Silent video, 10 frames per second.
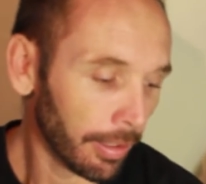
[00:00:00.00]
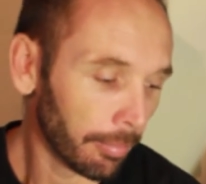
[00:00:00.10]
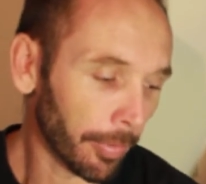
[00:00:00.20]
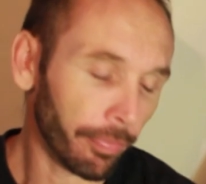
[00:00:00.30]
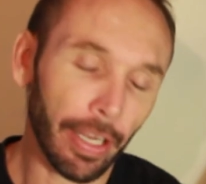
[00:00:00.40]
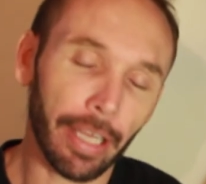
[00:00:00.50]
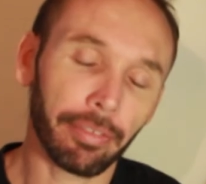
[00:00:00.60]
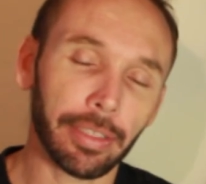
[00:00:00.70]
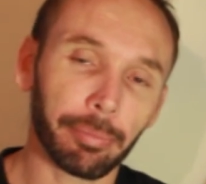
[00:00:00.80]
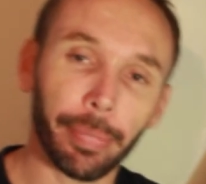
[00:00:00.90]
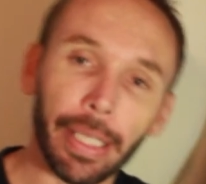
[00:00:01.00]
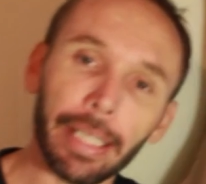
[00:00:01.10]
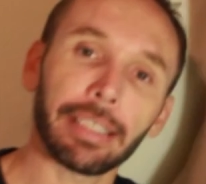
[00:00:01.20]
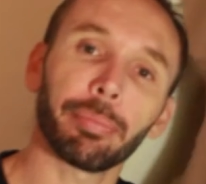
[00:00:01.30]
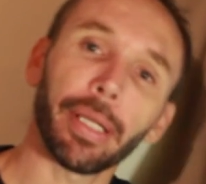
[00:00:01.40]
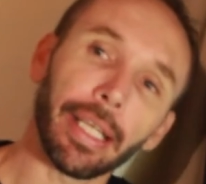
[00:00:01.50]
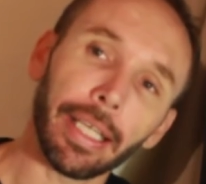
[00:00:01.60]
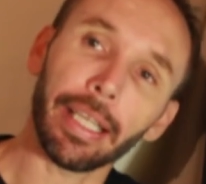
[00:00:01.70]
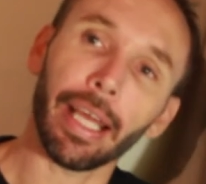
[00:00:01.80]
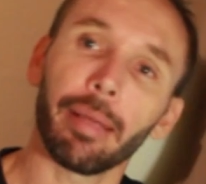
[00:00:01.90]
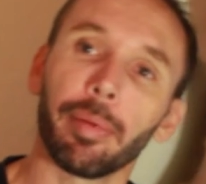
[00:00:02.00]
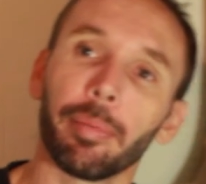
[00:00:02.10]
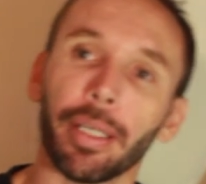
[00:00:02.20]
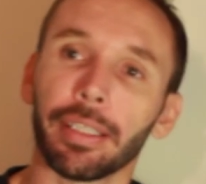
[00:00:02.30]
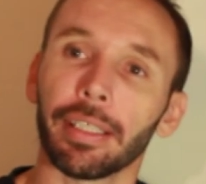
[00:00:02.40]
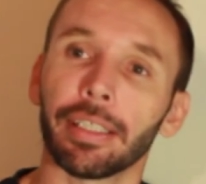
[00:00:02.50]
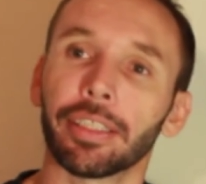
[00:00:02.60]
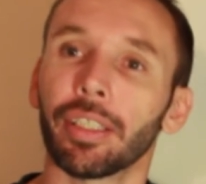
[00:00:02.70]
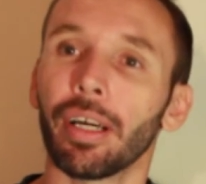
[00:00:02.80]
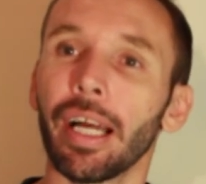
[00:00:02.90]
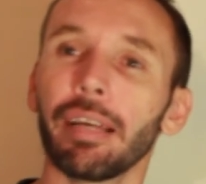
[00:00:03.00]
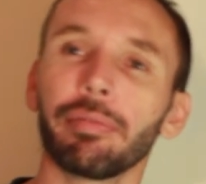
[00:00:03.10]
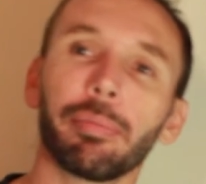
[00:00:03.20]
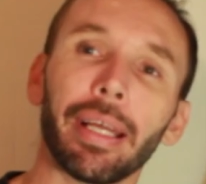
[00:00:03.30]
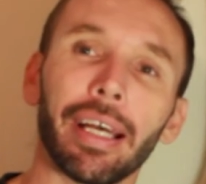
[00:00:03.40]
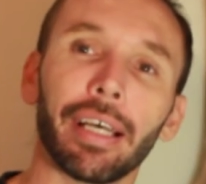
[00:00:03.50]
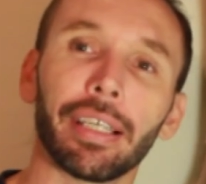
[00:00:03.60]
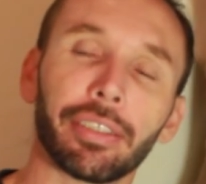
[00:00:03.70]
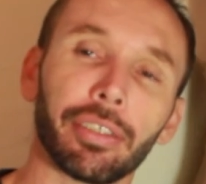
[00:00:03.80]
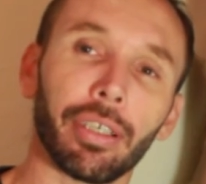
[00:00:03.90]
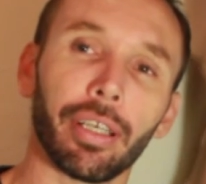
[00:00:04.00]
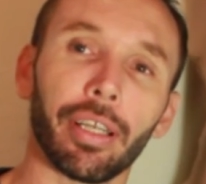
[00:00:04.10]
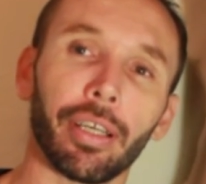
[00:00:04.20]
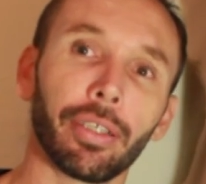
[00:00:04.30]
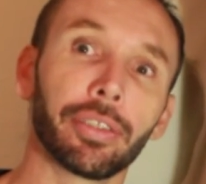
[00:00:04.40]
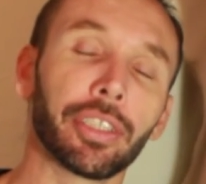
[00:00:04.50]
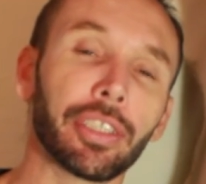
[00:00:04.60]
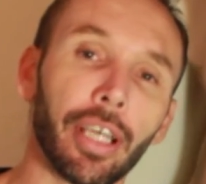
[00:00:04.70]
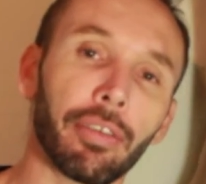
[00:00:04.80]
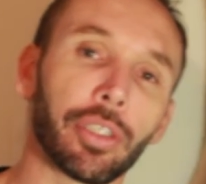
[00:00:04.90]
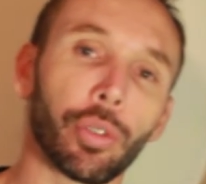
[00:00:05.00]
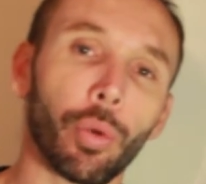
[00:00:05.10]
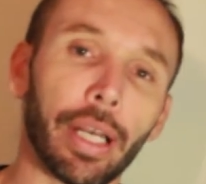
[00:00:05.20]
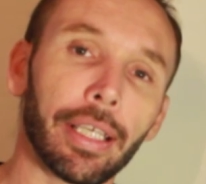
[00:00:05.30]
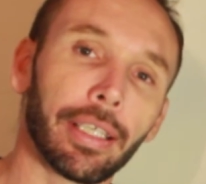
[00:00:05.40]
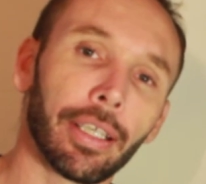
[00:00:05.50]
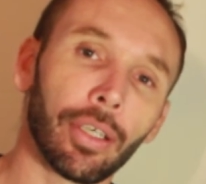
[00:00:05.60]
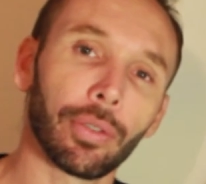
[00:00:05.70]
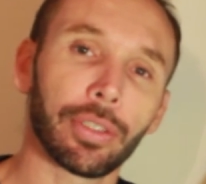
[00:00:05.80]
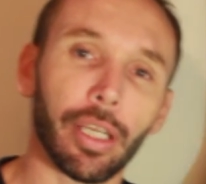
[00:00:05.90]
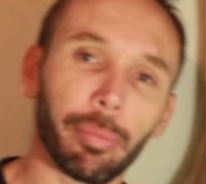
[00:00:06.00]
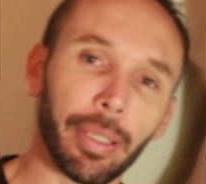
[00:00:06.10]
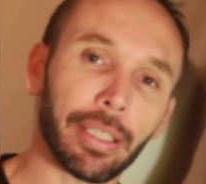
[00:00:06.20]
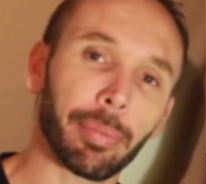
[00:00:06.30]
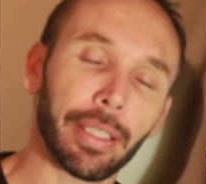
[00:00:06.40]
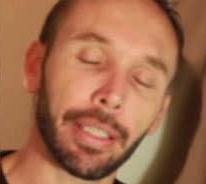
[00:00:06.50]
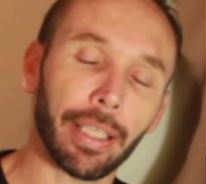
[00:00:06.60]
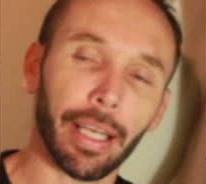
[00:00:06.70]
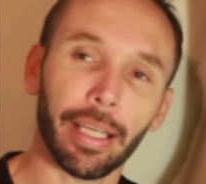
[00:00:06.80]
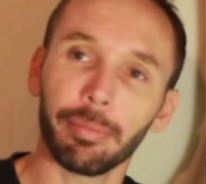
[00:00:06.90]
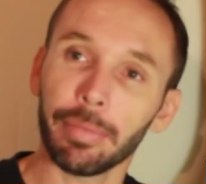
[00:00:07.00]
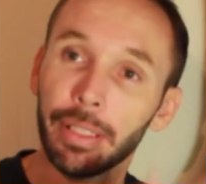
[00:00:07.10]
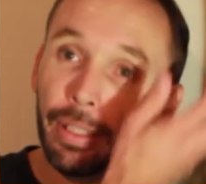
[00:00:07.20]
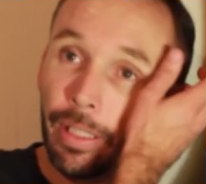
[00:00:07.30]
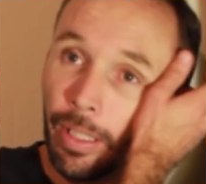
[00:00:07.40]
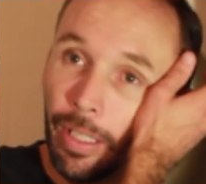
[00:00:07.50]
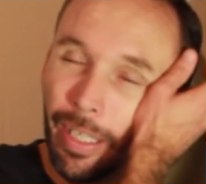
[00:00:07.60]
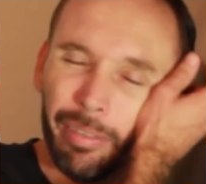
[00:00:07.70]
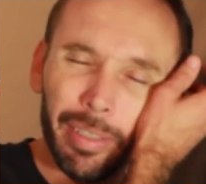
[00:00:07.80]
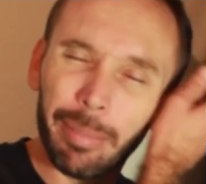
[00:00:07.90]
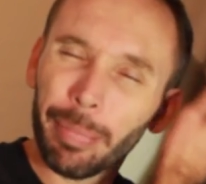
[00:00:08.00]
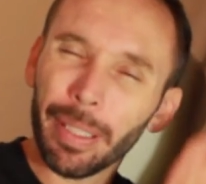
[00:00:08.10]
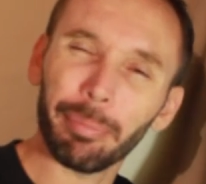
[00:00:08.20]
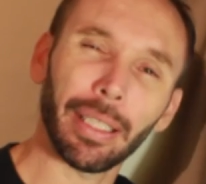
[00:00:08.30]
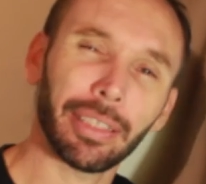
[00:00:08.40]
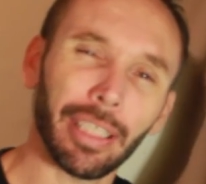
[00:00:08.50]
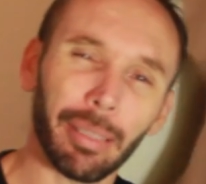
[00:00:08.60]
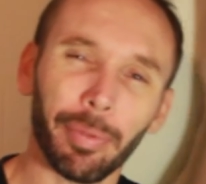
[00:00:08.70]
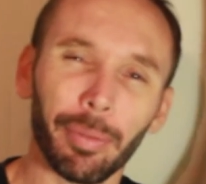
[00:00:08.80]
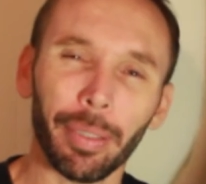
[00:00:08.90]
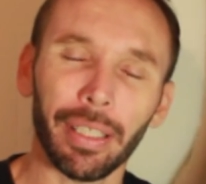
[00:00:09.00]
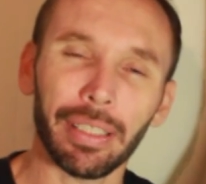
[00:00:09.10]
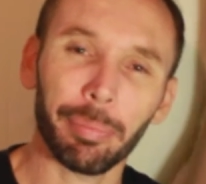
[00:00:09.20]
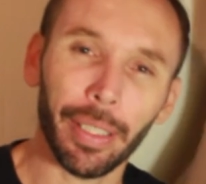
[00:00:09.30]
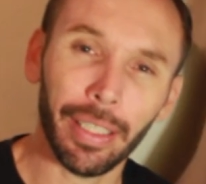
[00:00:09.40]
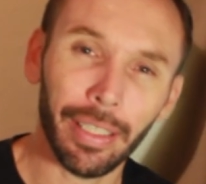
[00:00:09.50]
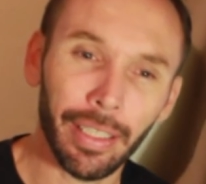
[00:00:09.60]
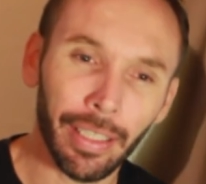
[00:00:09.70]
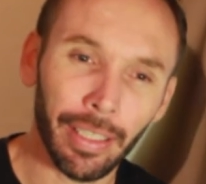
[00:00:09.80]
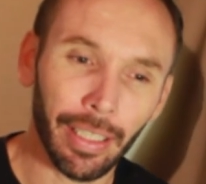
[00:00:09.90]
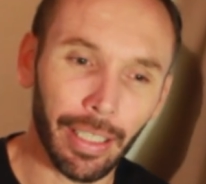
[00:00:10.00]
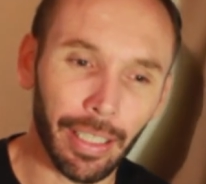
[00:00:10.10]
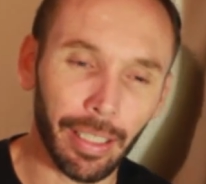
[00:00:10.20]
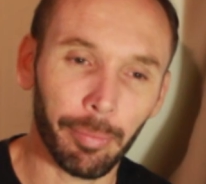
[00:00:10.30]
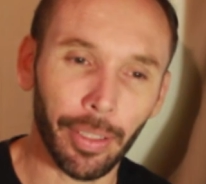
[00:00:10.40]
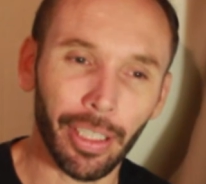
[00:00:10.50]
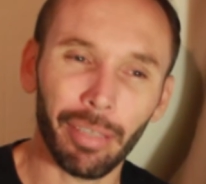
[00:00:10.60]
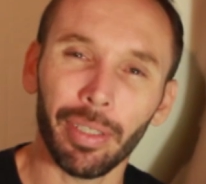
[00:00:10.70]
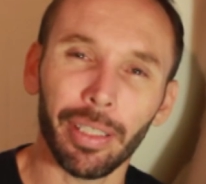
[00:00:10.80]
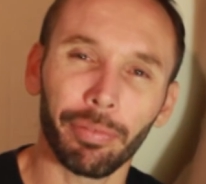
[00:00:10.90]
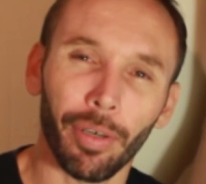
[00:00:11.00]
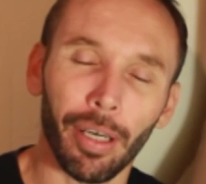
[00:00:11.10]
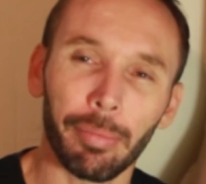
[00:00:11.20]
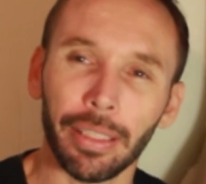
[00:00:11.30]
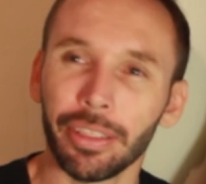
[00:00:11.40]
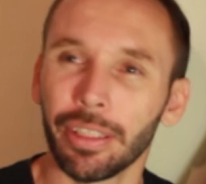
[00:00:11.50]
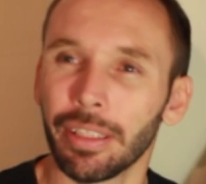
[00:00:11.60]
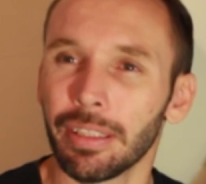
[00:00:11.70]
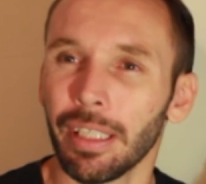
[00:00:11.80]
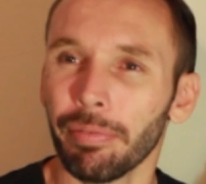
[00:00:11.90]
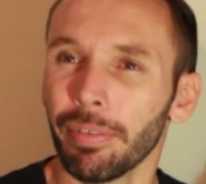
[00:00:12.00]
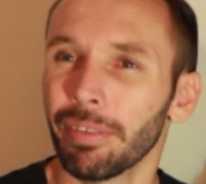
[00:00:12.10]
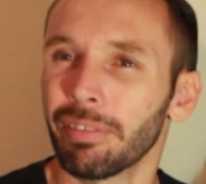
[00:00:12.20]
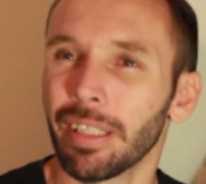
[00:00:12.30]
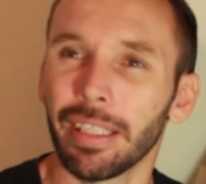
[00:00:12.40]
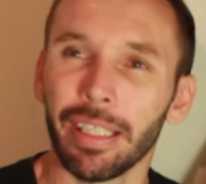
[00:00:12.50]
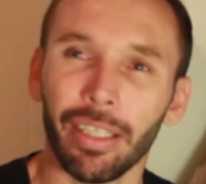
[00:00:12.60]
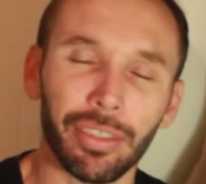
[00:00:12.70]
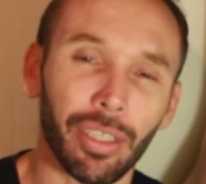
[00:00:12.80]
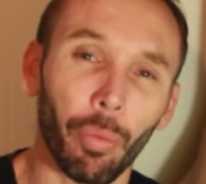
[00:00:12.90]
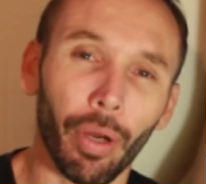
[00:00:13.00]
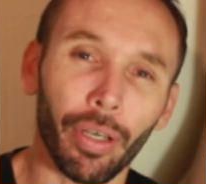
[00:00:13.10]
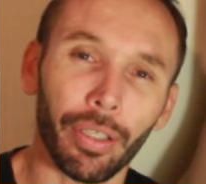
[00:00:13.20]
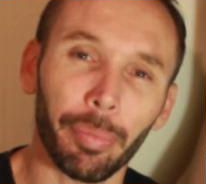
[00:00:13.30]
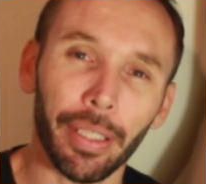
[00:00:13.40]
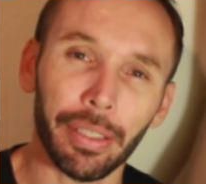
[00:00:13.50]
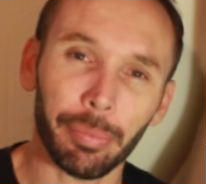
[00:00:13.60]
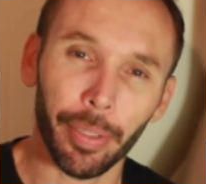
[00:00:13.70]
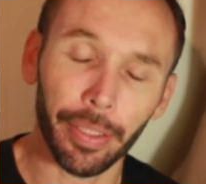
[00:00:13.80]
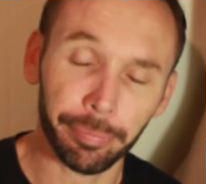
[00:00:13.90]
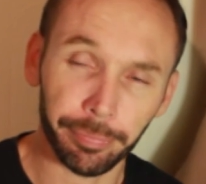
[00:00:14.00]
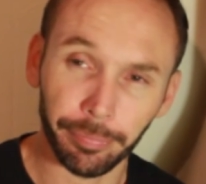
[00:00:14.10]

My favourite PSP game in my collection. I have about, I don't know, just over 20 or so PSP games. I don't really pick much up on PSP. I don't really find much. There's nothing really else I want on the PSP.